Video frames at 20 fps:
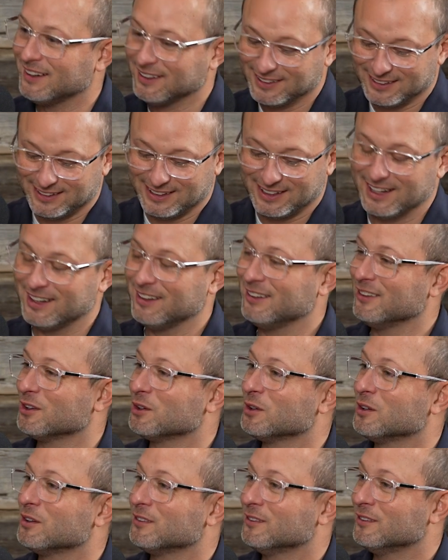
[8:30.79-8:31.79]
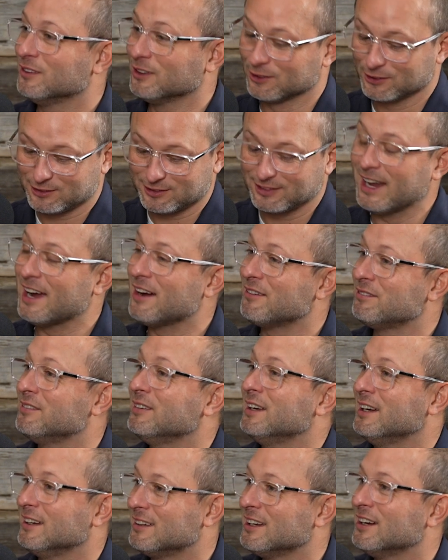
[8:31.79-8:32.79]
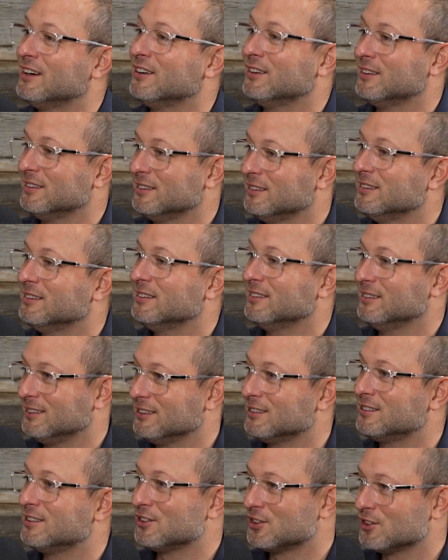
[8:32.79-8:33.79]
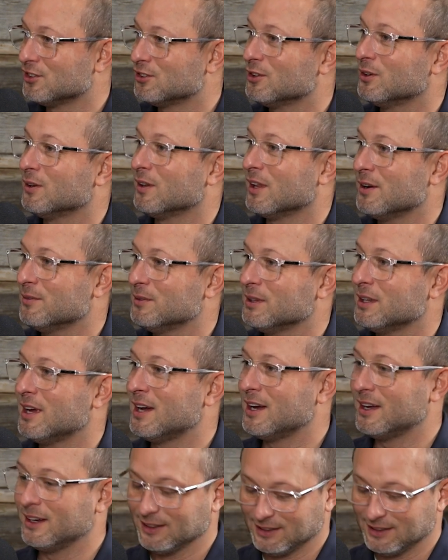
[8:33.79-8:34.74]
and their staff headcount decisions don't align with that.